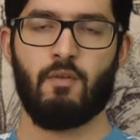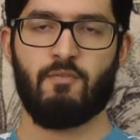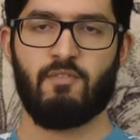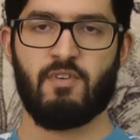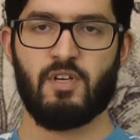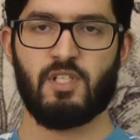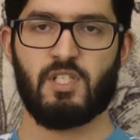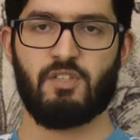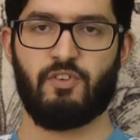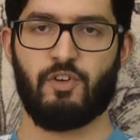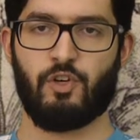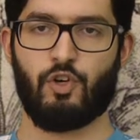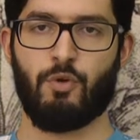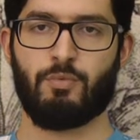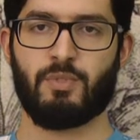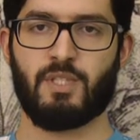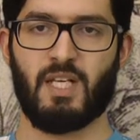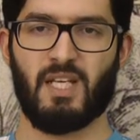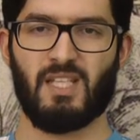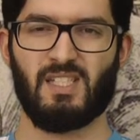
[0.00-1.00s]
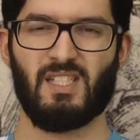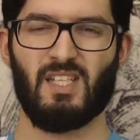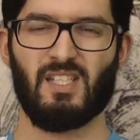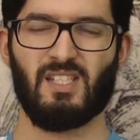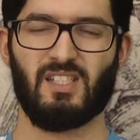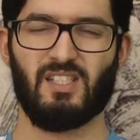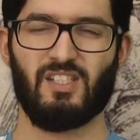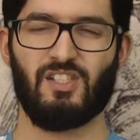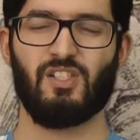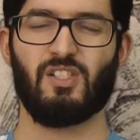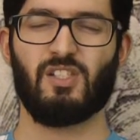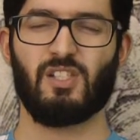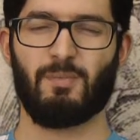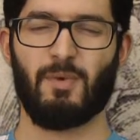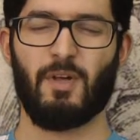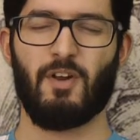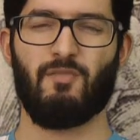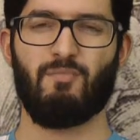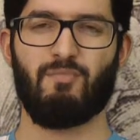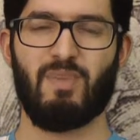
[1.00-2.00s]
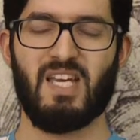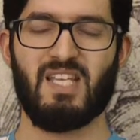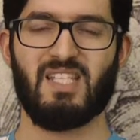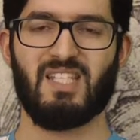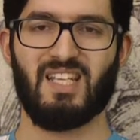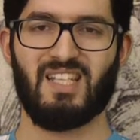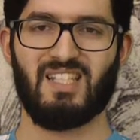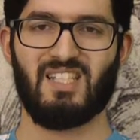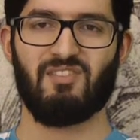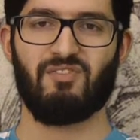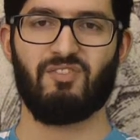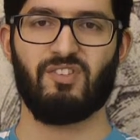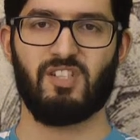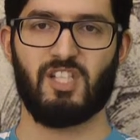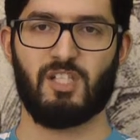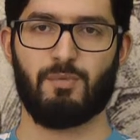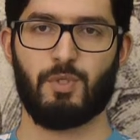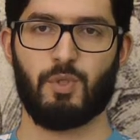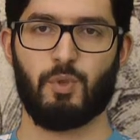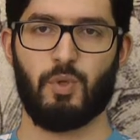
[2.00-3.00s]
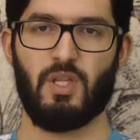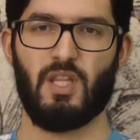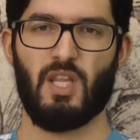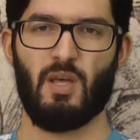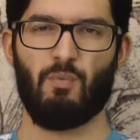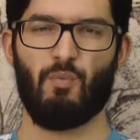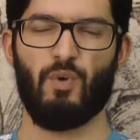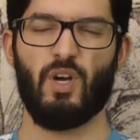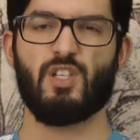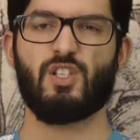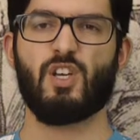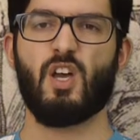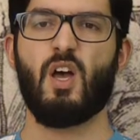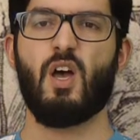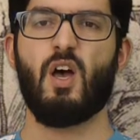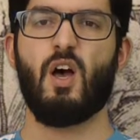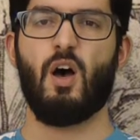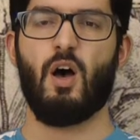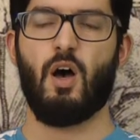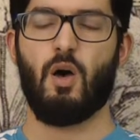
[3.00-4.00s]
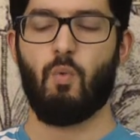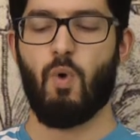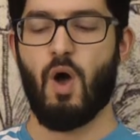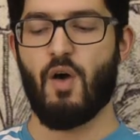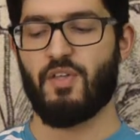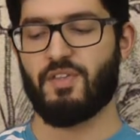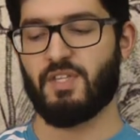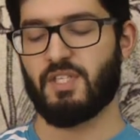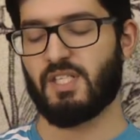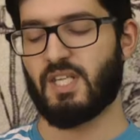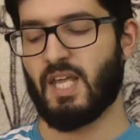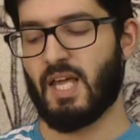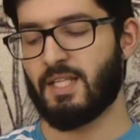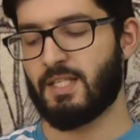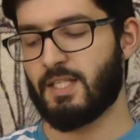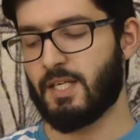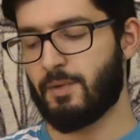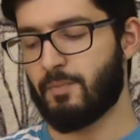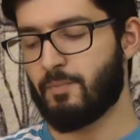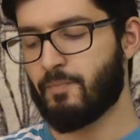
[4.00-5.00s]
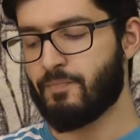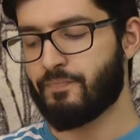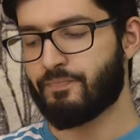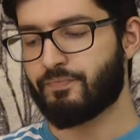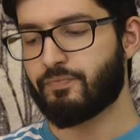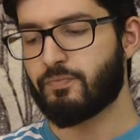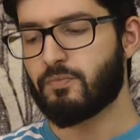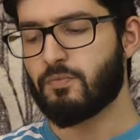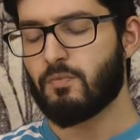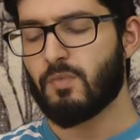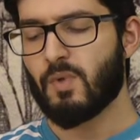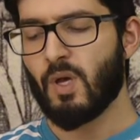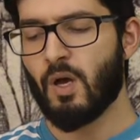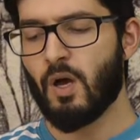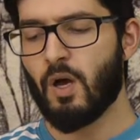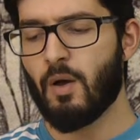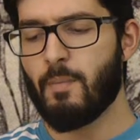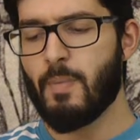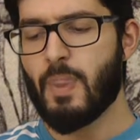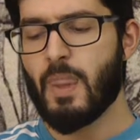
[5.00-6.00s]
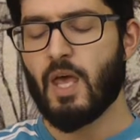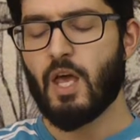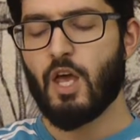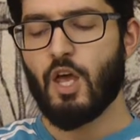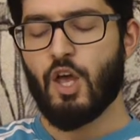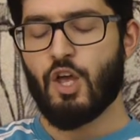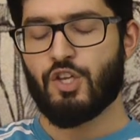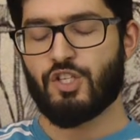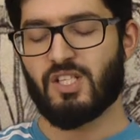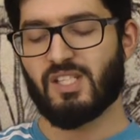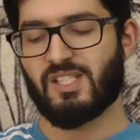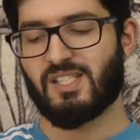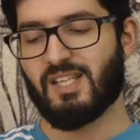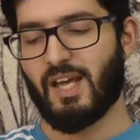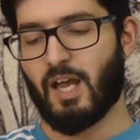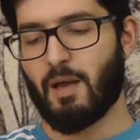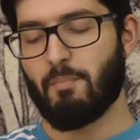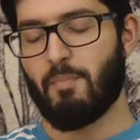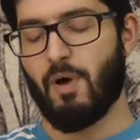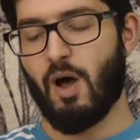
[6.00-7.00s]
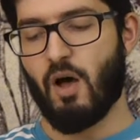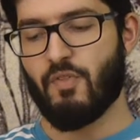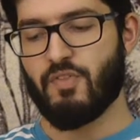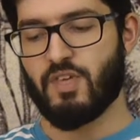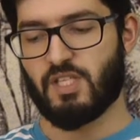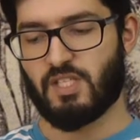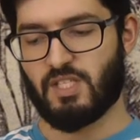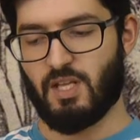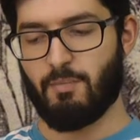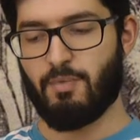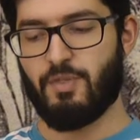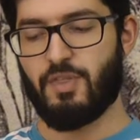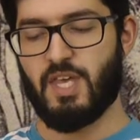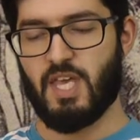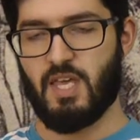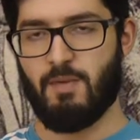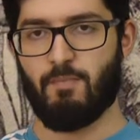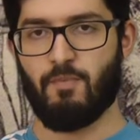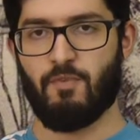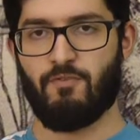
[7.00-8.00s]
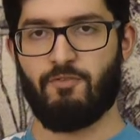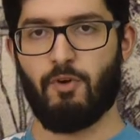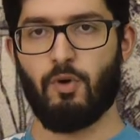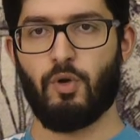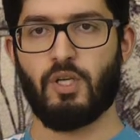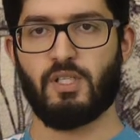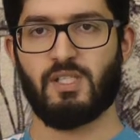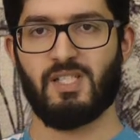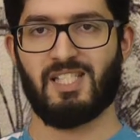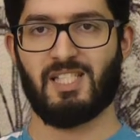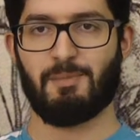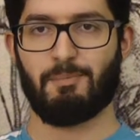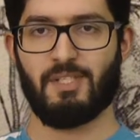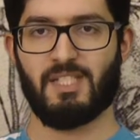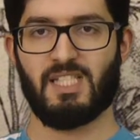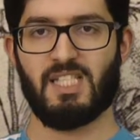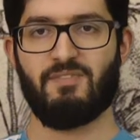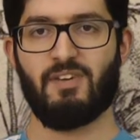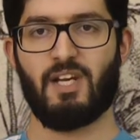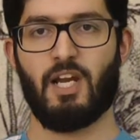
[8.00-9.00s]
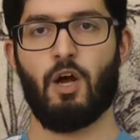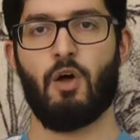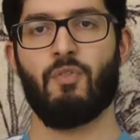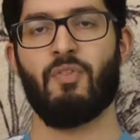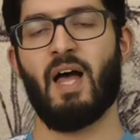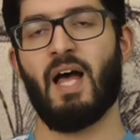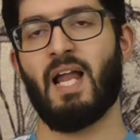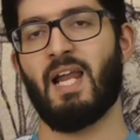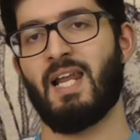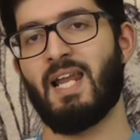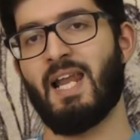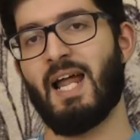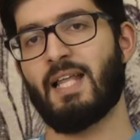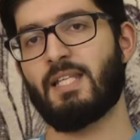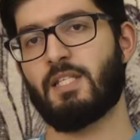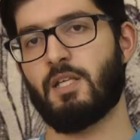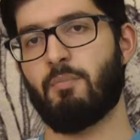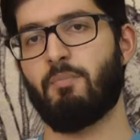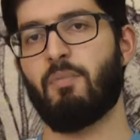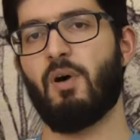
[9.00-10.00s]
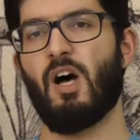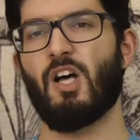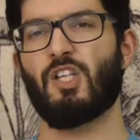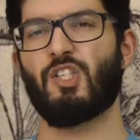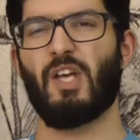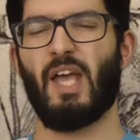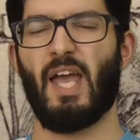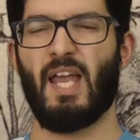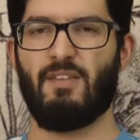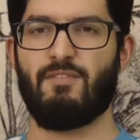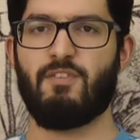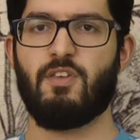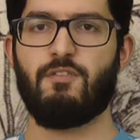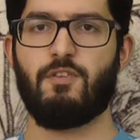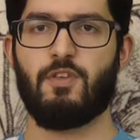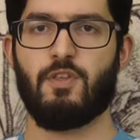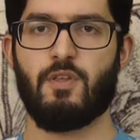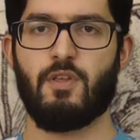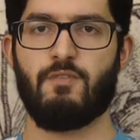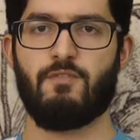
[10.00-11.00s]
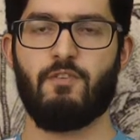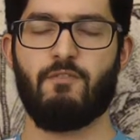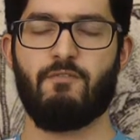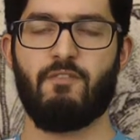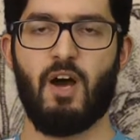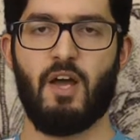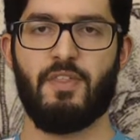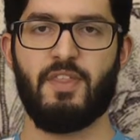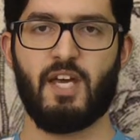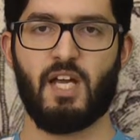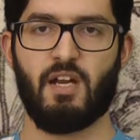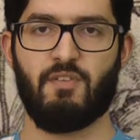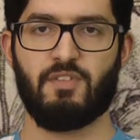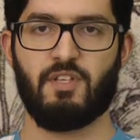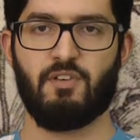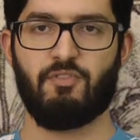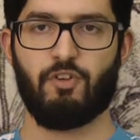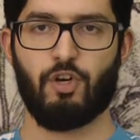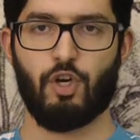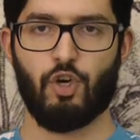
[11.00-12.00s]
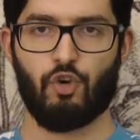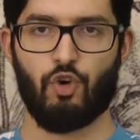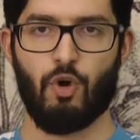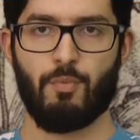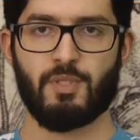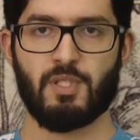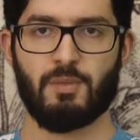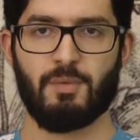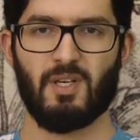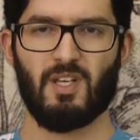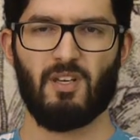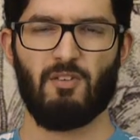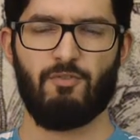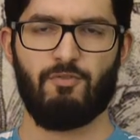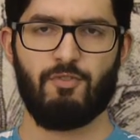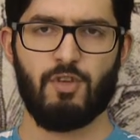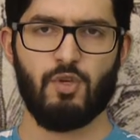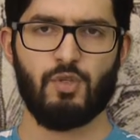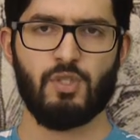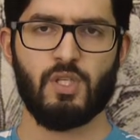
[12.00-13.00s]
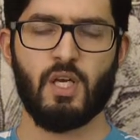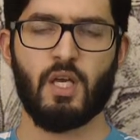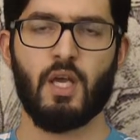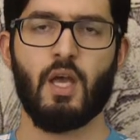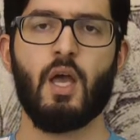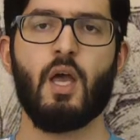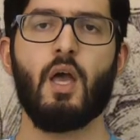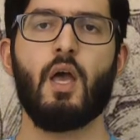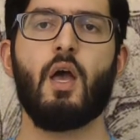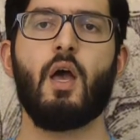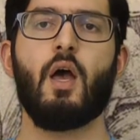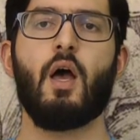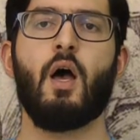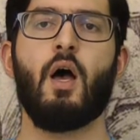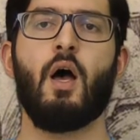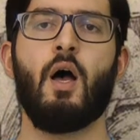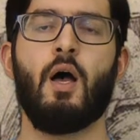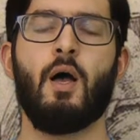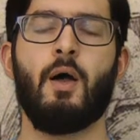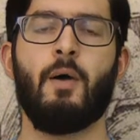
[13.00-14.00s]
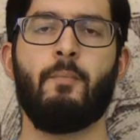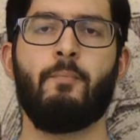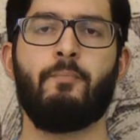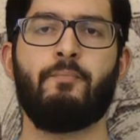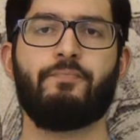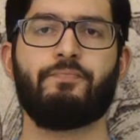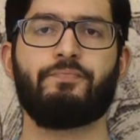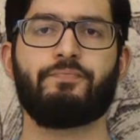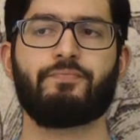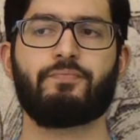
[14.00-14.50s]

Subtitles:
various different groups that exist and just some kind of basic differences between them, which are worth understanding. So the second part of the sub-theme focuses specifically on that latter part. So again, if you find the kind of different groups a bit confusing and